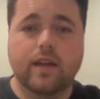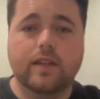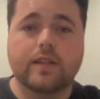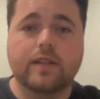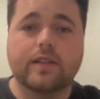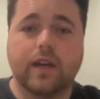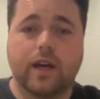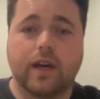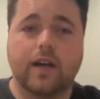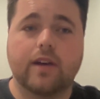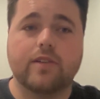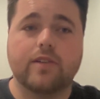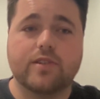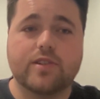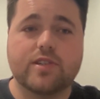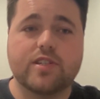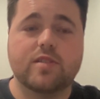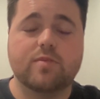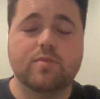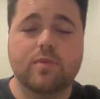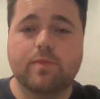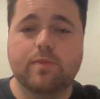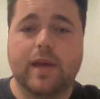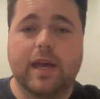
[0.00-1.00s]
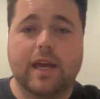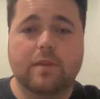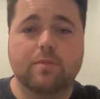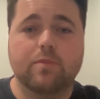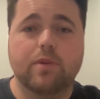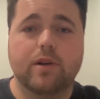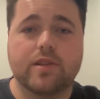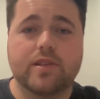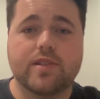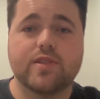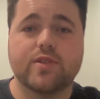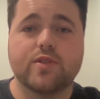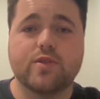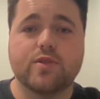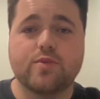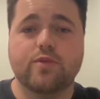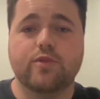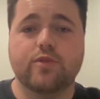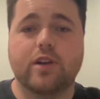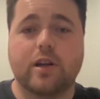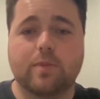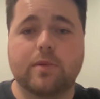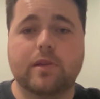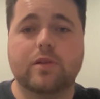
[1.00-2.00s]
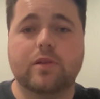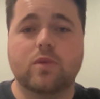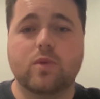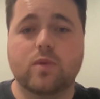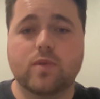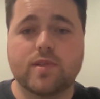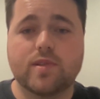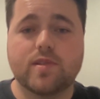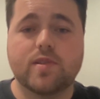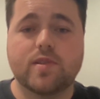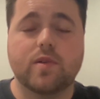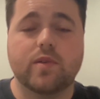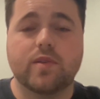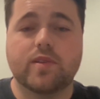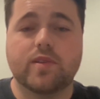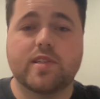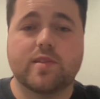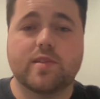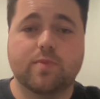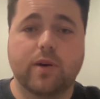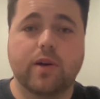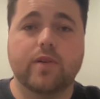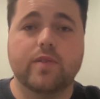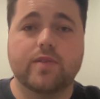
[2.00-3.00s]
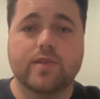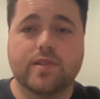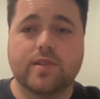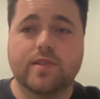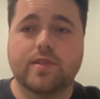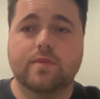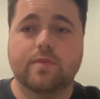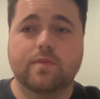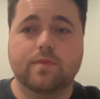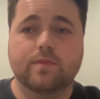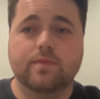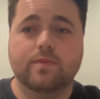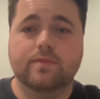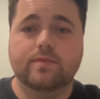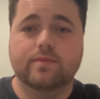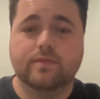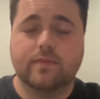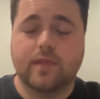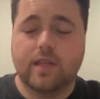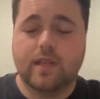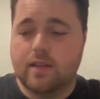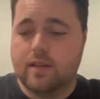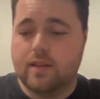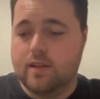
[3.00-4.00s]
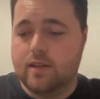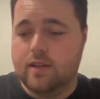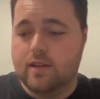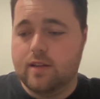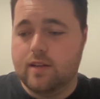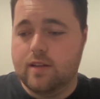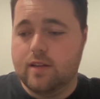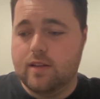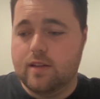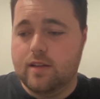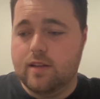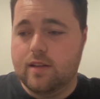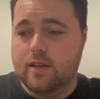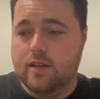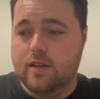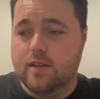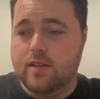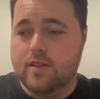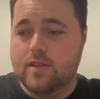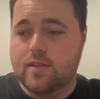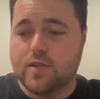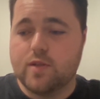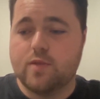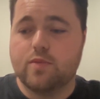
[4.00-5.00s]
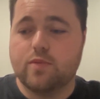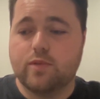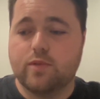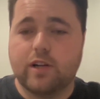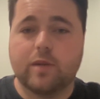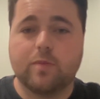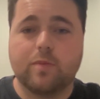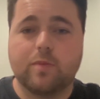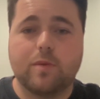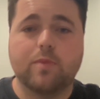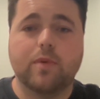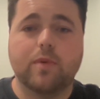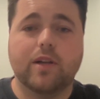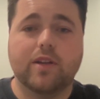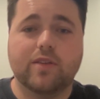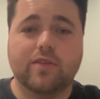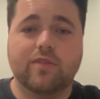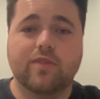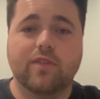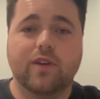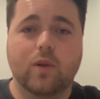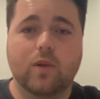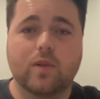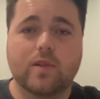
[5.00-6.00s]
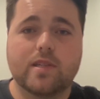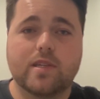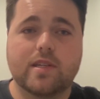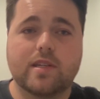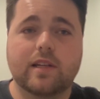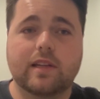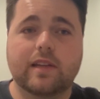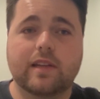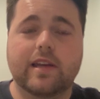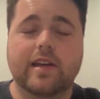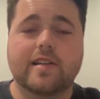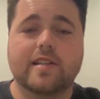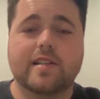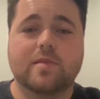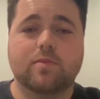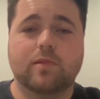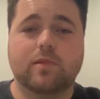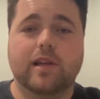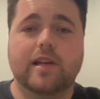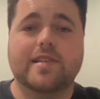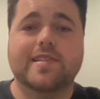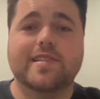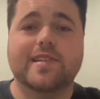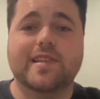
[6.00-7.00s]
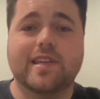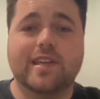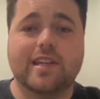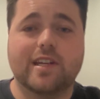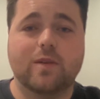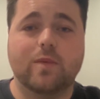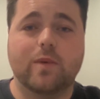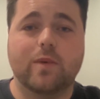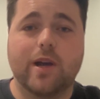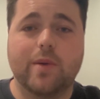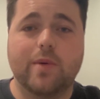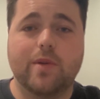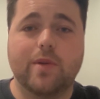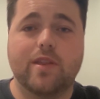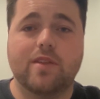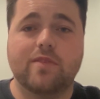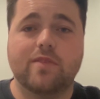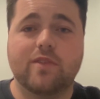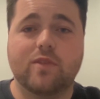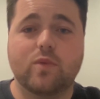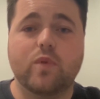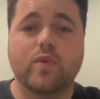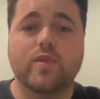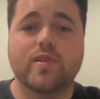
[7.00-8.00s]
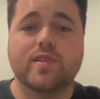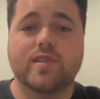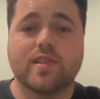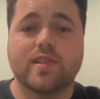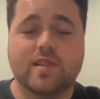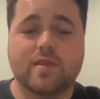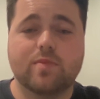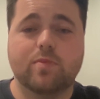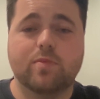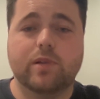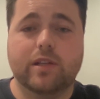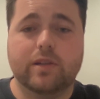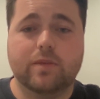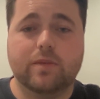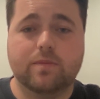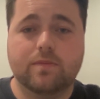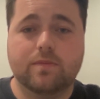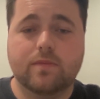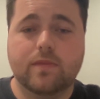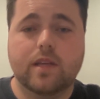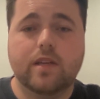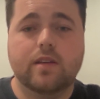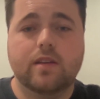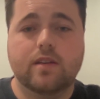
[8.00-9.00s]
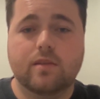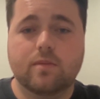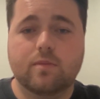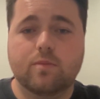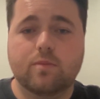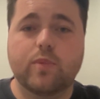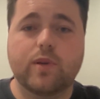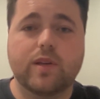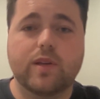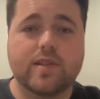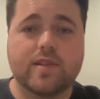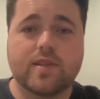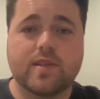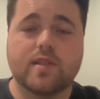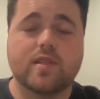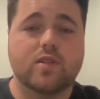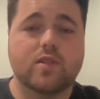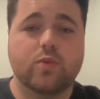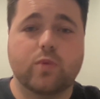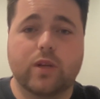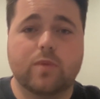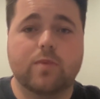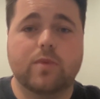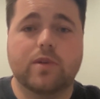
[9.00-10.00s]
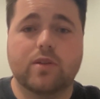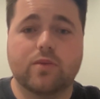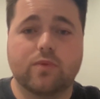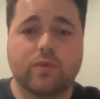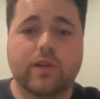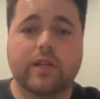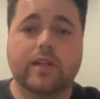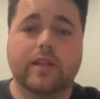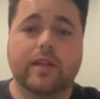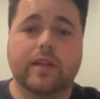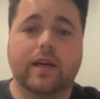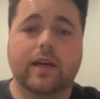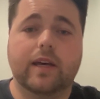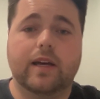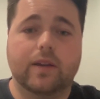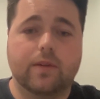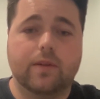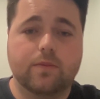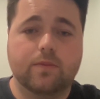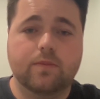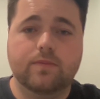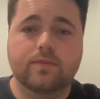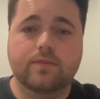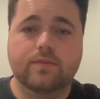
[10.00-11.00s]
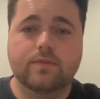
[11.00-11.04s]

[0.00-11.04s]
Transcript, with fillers: encouraged to be bad by the Super Rugby laws got exposed. Super Rugby, by default, it allows players to get away with having worse discipline because of the 20-minute red card.